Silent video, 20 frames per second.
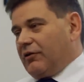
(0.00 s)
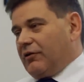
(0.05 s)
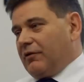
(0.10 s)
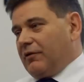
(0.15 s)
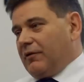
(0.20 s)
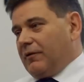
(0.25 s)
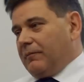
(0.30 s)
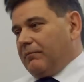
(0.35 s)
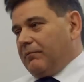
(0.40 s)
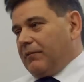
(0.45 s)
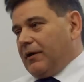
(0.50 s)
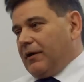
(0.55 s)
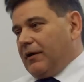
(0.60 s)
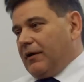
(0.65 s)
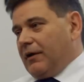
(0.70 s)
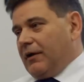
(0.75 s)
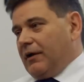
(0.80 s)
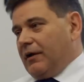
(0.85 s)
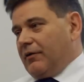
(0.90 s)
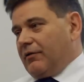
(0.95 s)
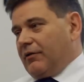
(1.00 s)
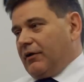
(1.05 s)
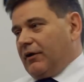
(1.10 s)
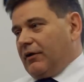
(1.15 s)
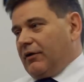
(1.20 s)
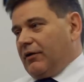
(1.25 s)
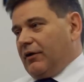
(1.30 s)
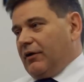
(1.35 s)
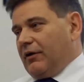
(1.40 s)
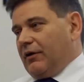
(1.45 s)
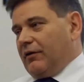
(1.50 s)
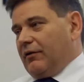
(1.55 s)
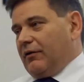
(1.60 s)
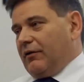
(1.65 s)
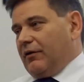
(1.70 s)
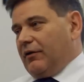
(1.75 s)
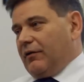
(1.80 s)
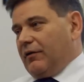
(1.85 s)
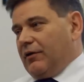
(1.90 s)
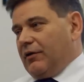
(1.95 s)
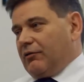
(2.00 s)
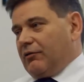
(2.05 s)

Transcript: It is under this Conservative government, the